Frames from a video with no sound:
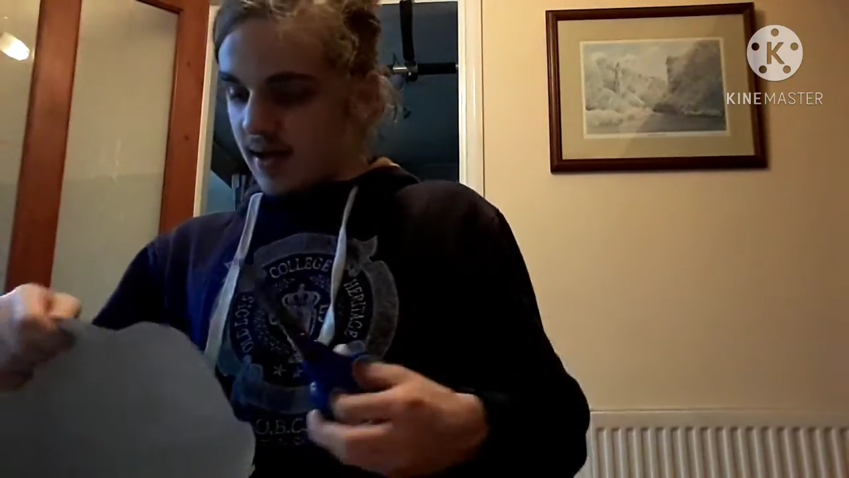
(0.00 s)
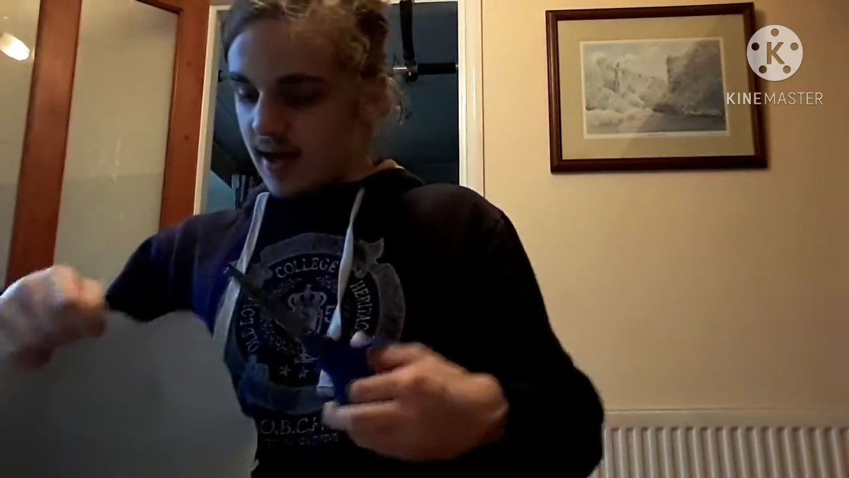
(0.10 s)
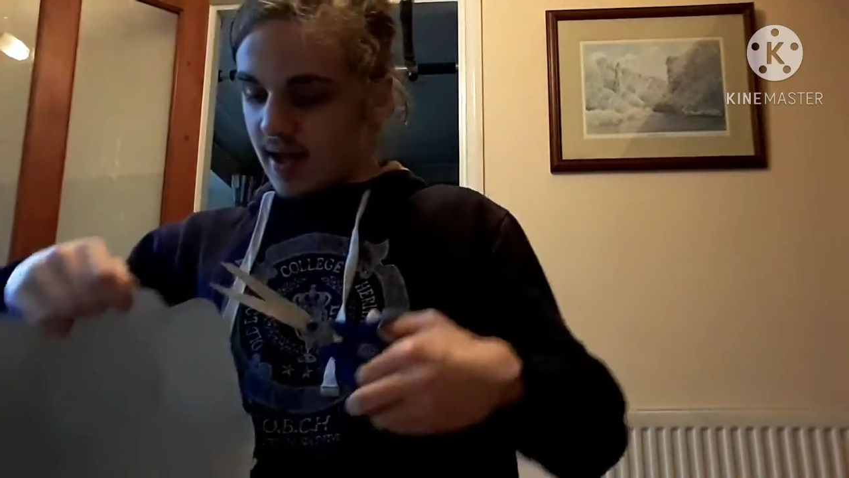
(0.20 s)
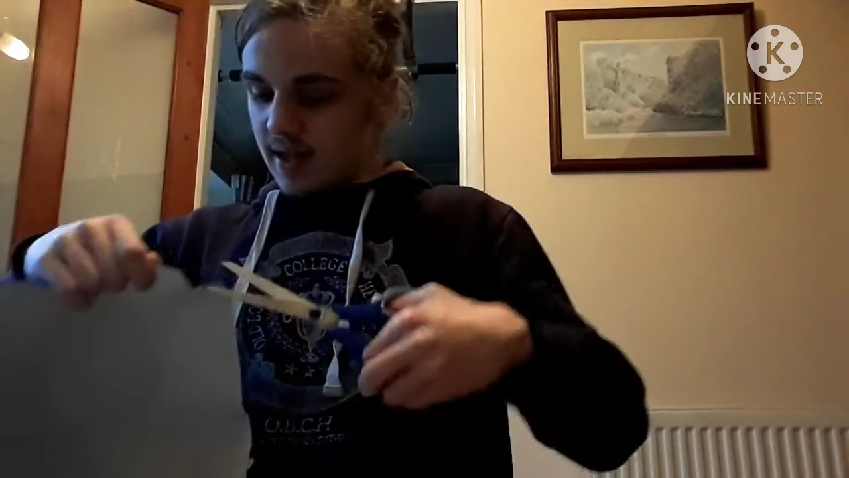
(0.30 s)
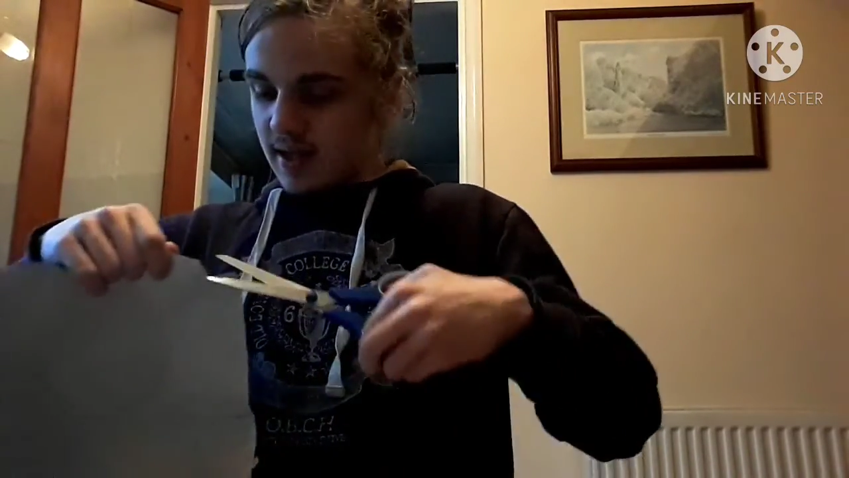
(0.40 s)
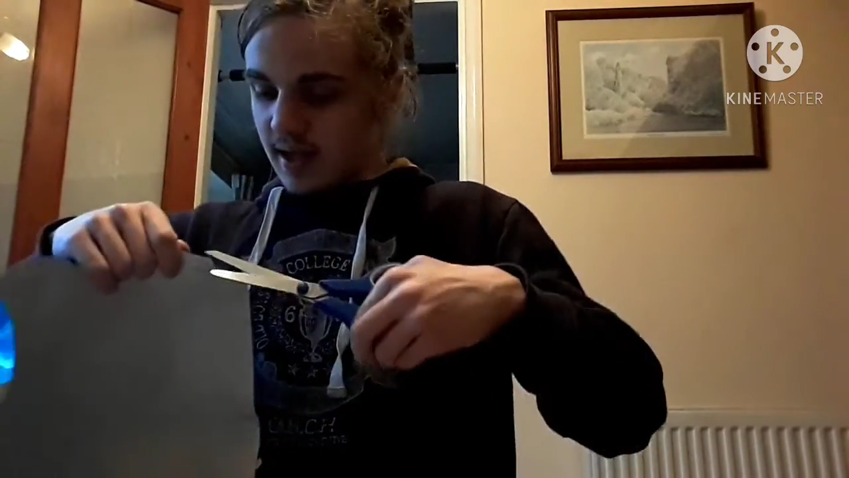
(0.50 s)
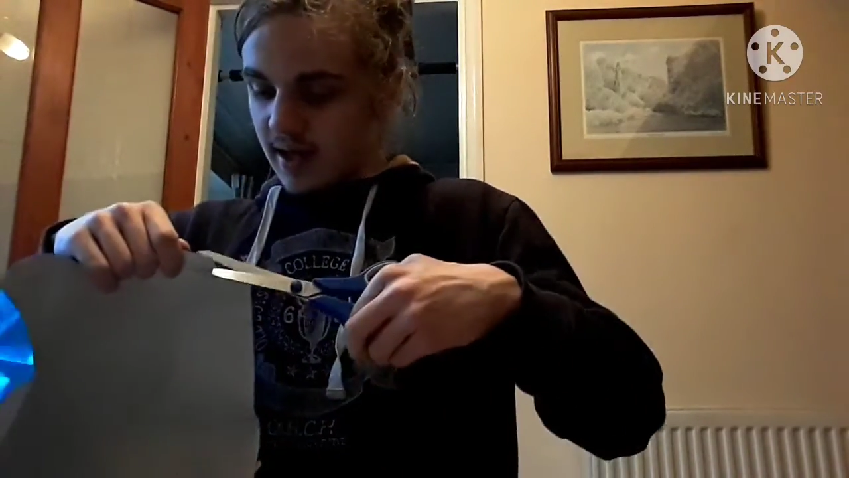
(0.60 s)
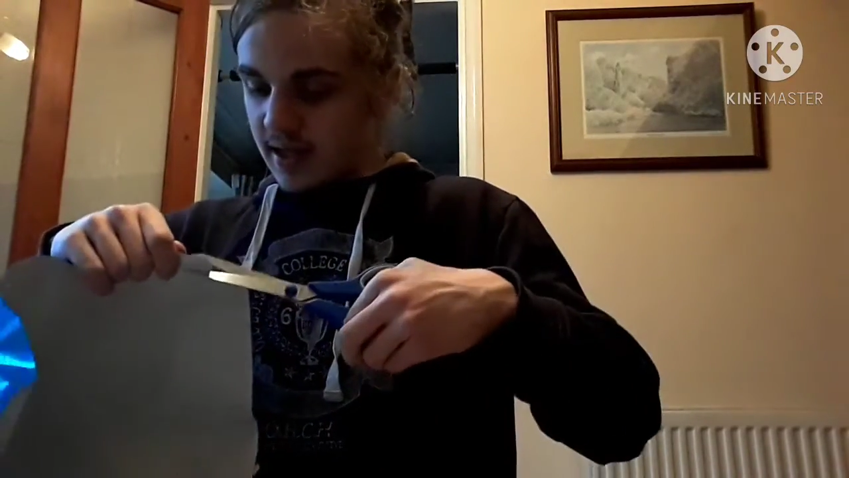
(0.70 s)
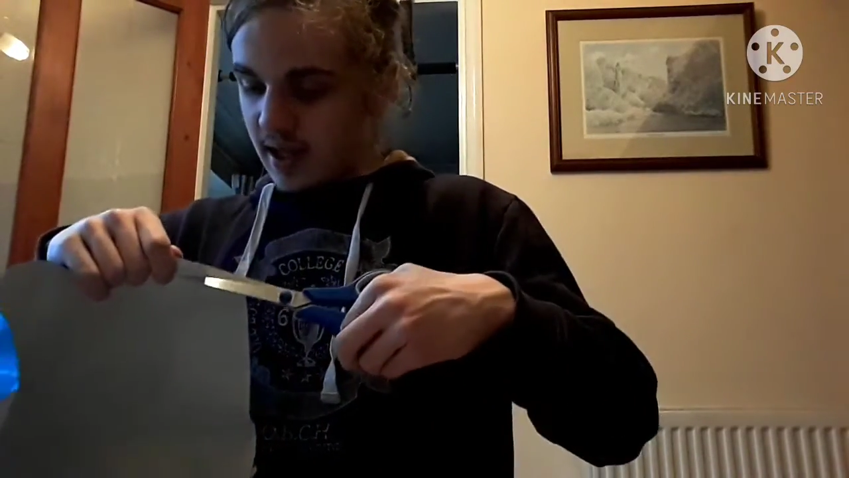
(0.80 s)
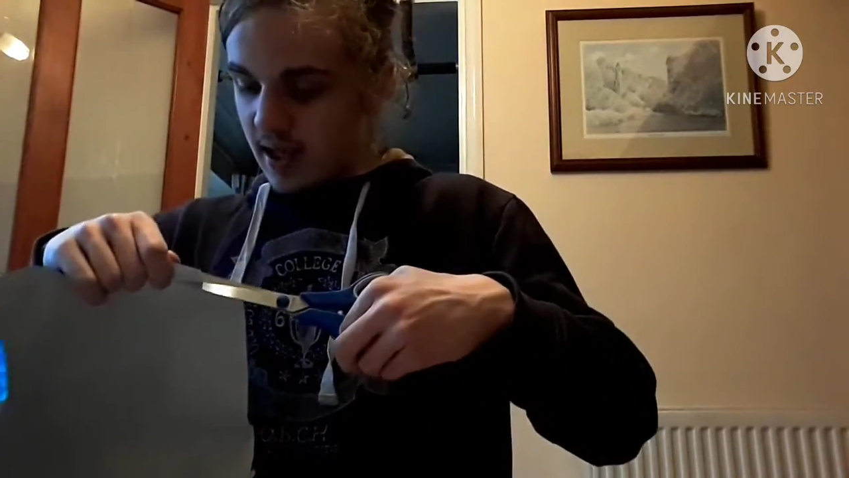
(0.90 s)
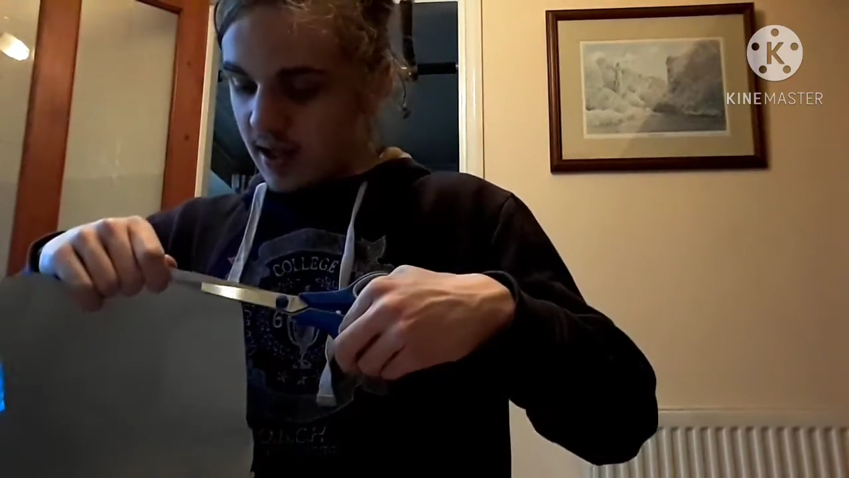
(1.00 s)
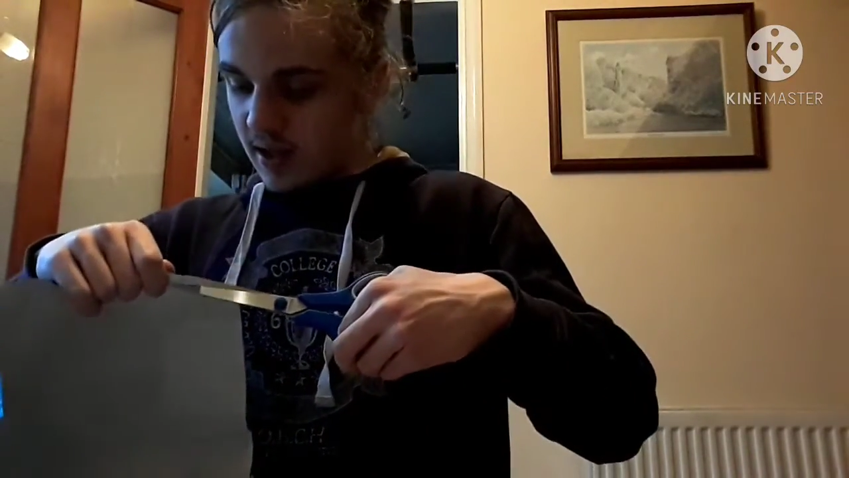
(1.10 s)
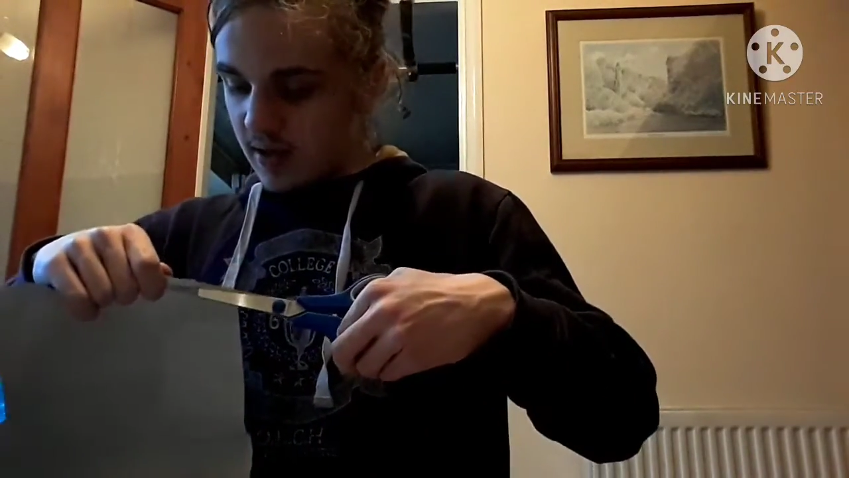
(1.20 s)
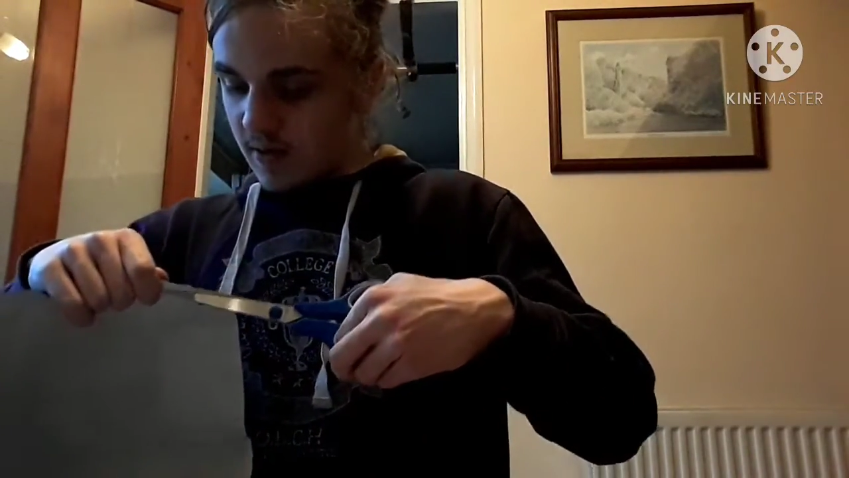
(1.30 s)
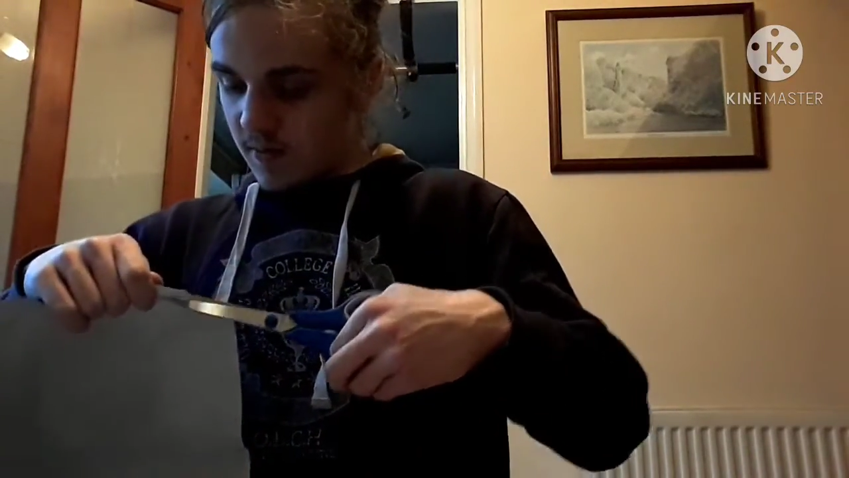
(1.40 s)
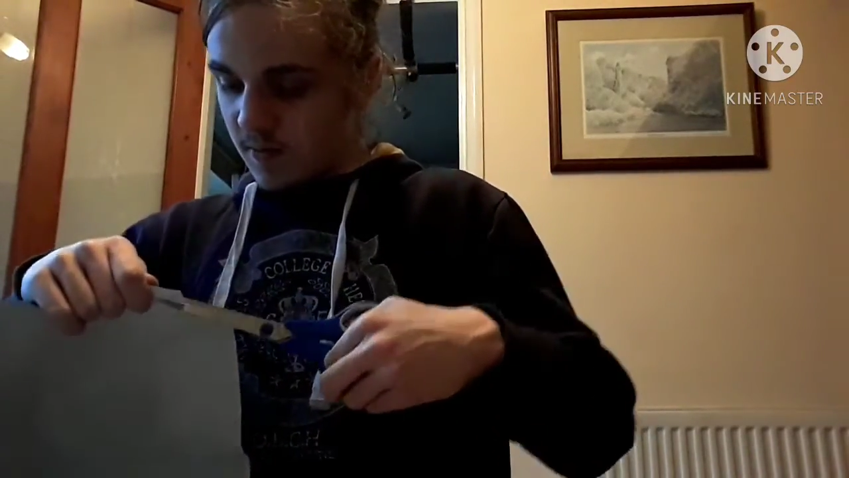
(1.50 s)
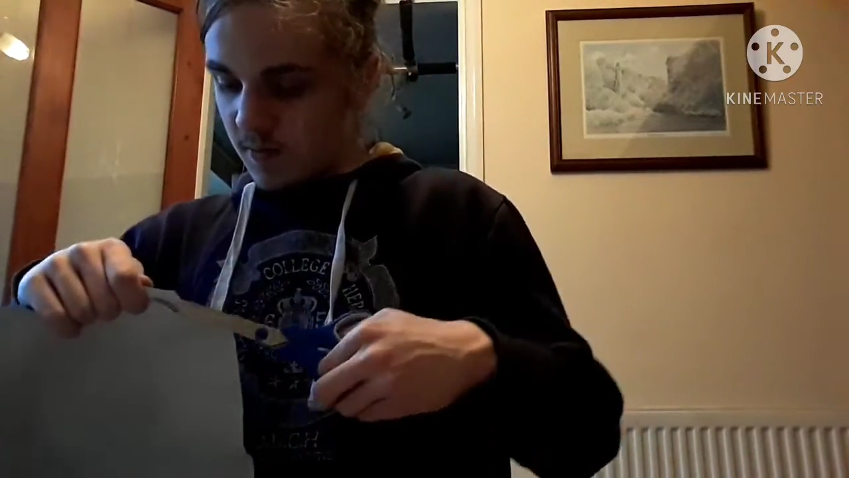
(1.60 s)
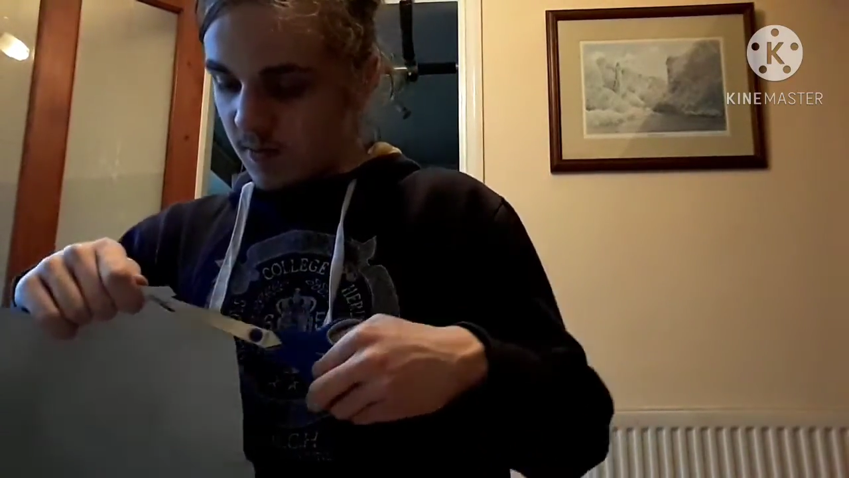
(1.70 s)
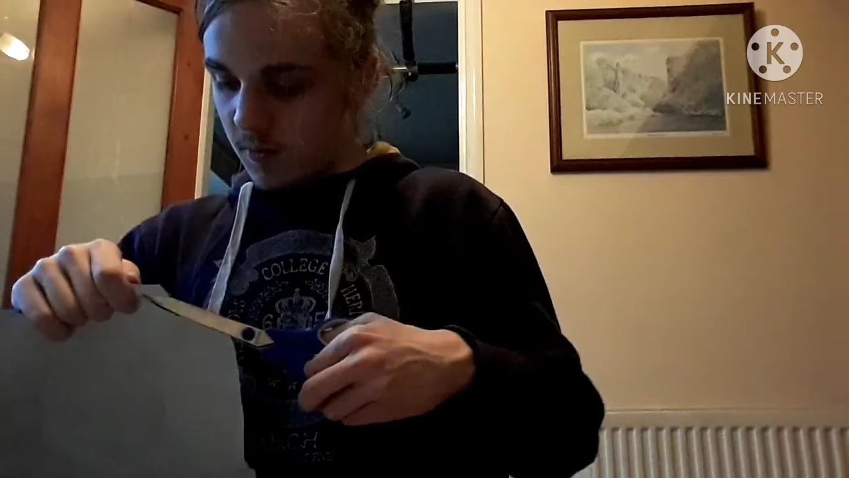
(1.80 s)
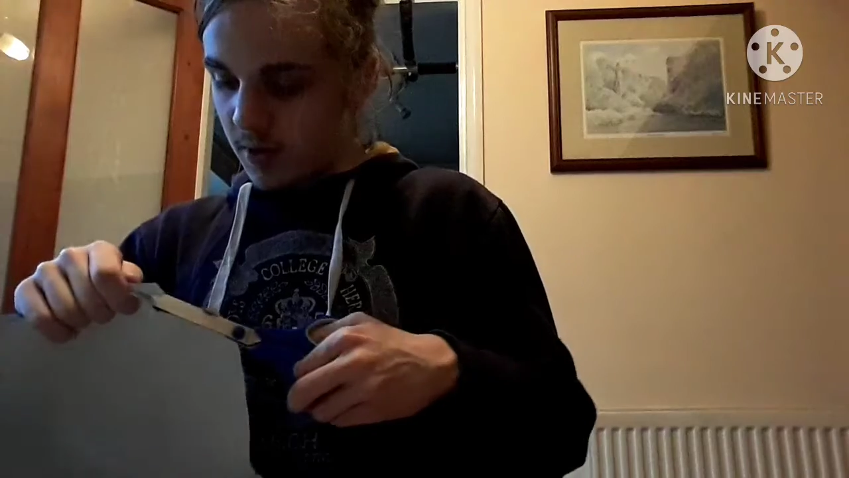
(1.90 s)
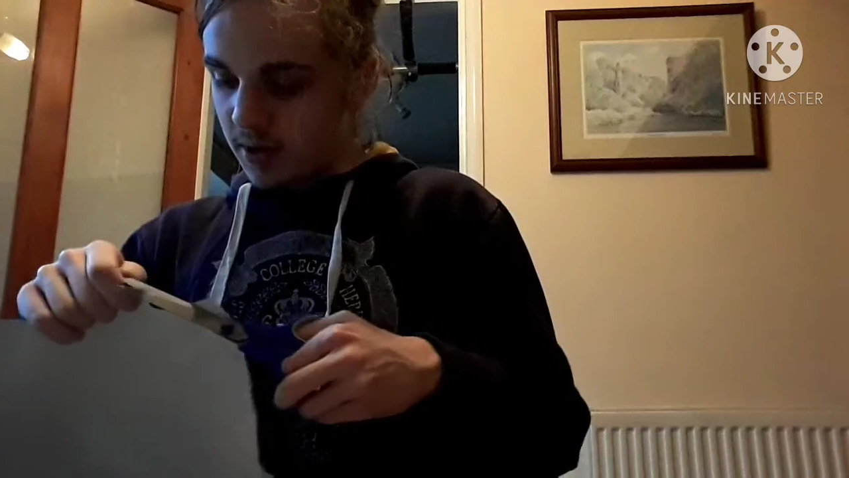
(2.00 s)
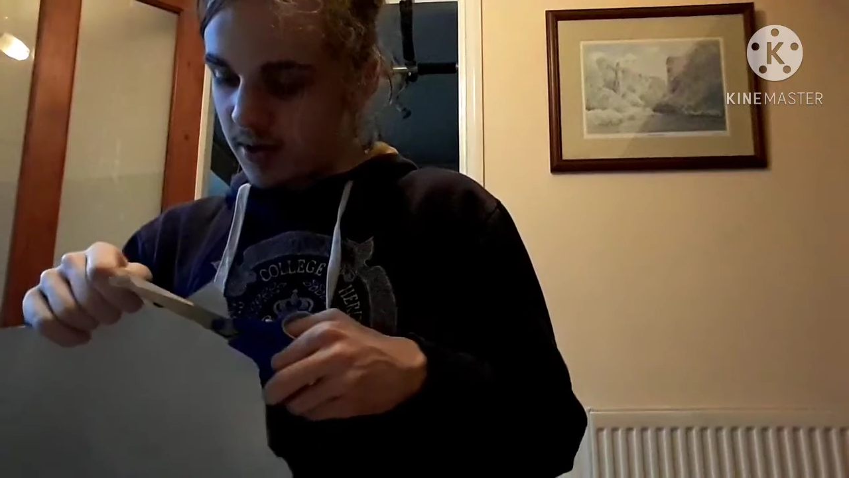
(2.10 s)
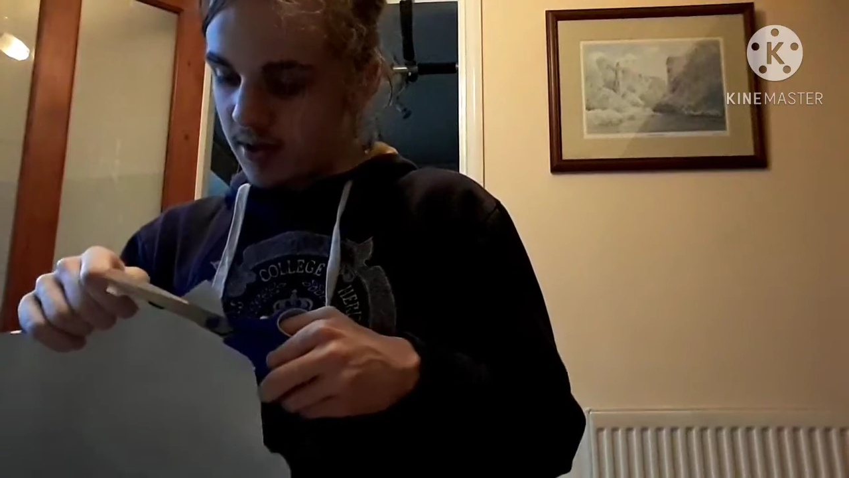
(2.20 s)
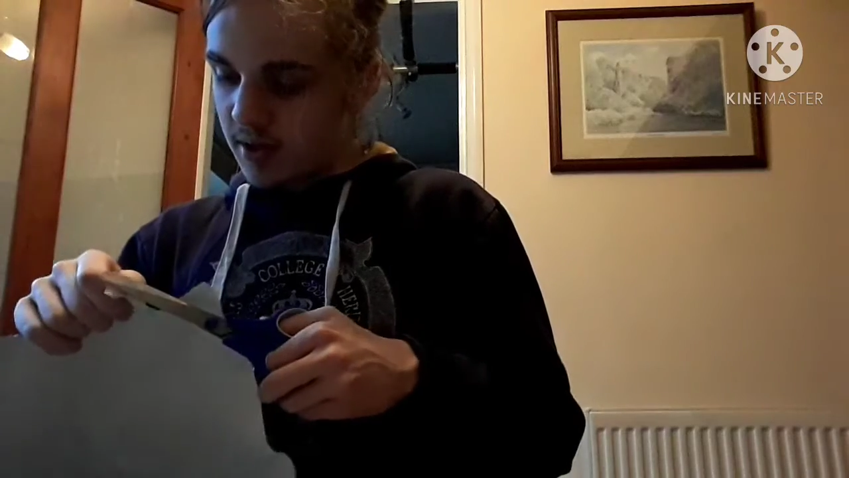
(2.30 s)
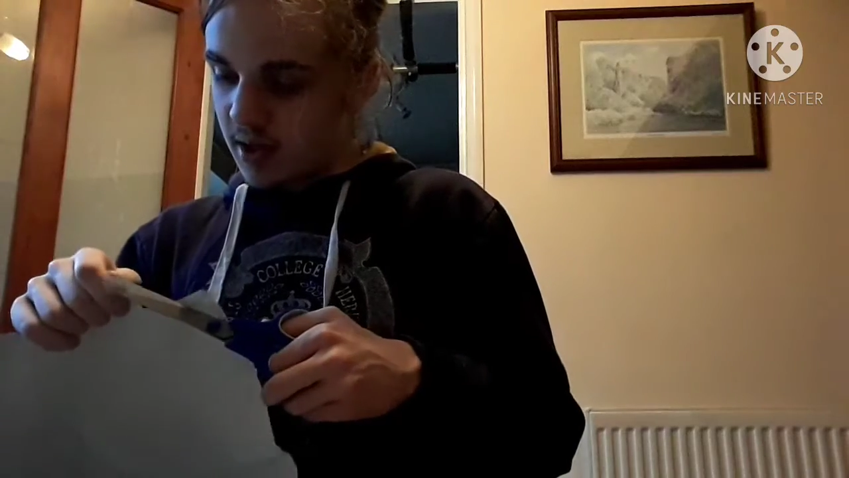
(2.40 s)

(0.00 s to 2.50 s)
And I didn't want